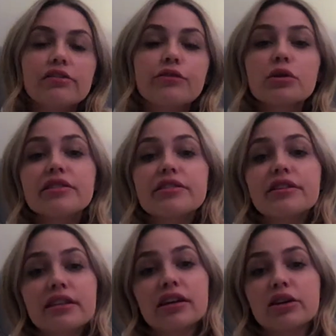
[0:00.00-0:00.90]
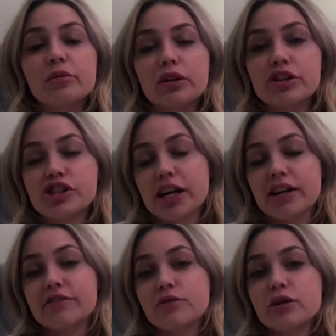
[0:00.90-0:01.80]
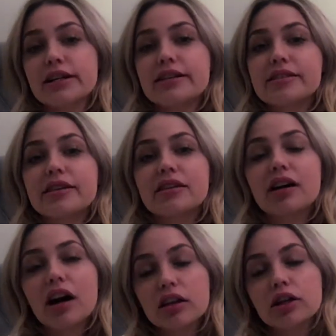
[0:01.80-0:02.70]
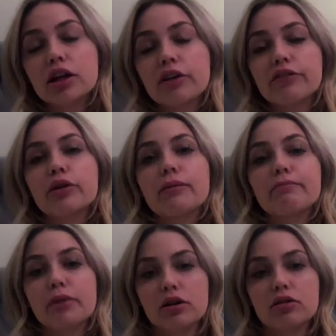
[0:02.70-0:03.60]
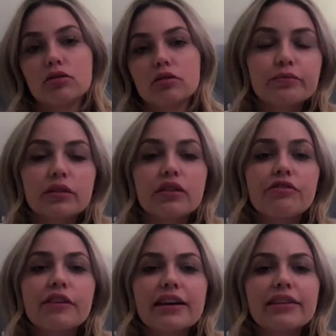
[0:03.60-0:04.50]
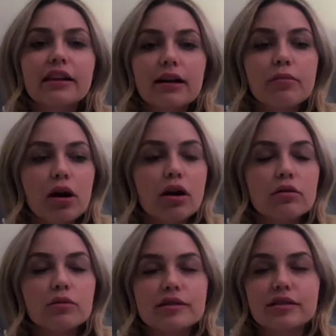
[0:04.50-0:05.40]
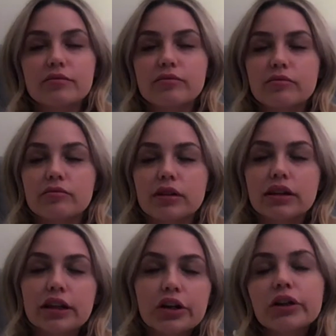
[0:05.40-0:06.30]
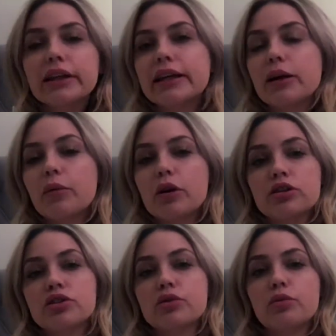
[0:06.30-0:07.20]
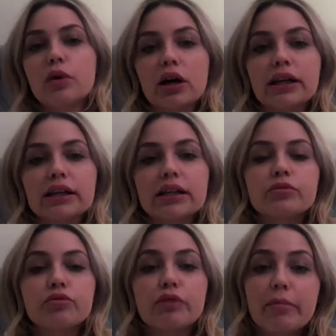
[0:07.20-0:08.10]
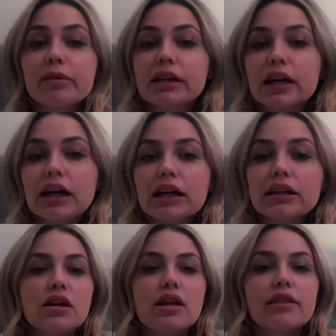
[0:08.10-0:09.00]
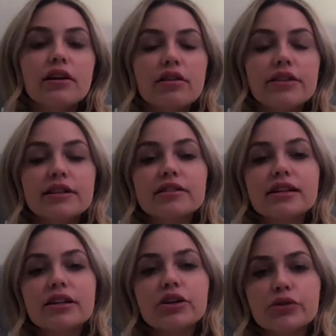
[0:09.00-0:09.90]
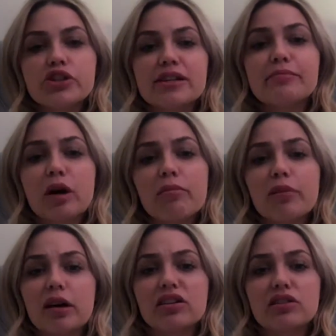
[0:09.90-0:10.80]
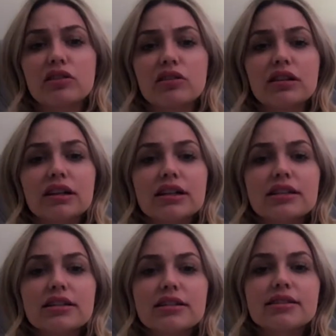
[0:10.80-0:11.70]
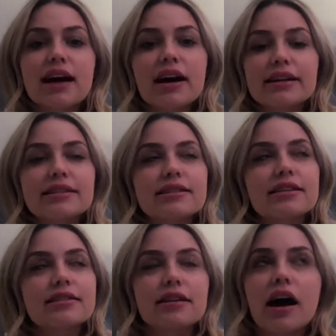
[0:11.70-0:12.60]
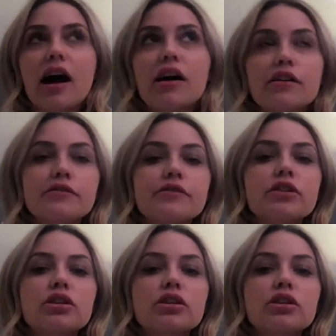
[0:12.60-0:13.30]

fourth thing that you want to check for is the color of your buckle. The fake that I bought was literally a 1-to-1 replica. The authentic Gucci belt buckle does not consist of